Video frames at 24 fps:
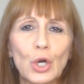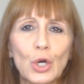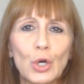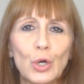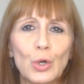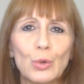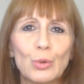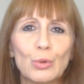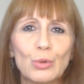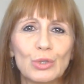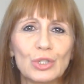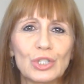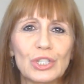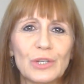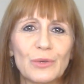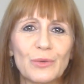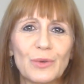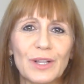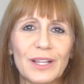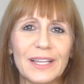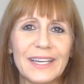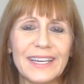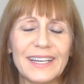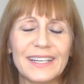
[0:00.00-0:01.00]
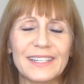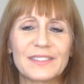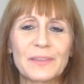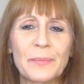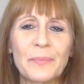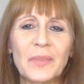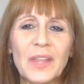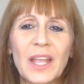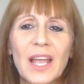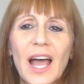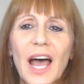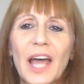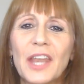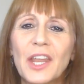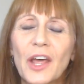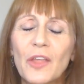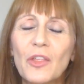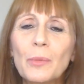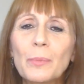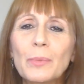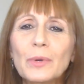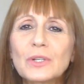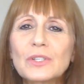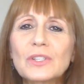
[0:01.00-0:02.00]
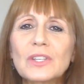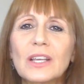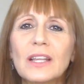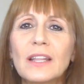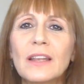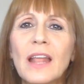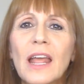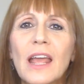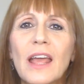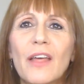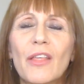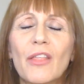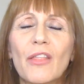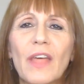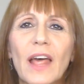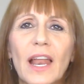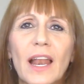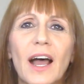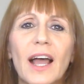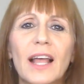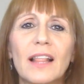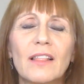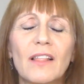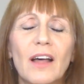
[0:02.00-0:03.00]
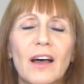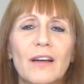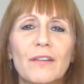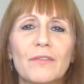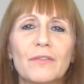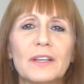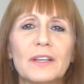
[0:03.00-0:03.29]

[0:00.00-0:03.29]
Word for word: who she really is. Another person that I love